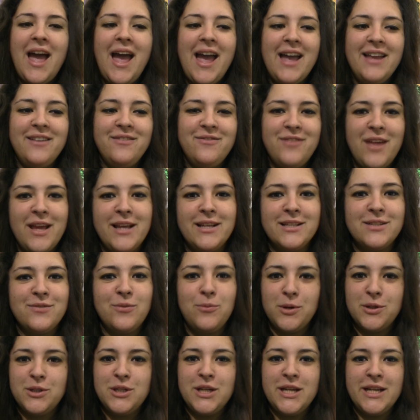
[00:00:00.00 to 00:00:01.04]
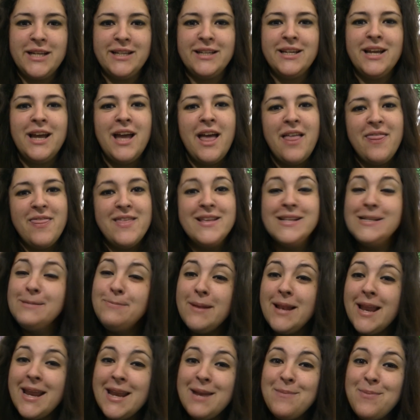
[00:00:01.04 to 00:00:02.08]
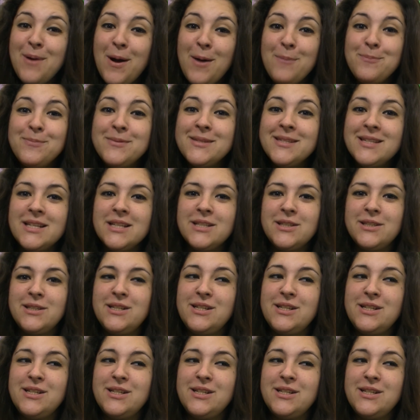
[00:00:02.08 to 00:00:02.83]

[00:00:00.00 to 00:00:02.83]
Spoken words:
And thanks for watching. This has been Lady Pops.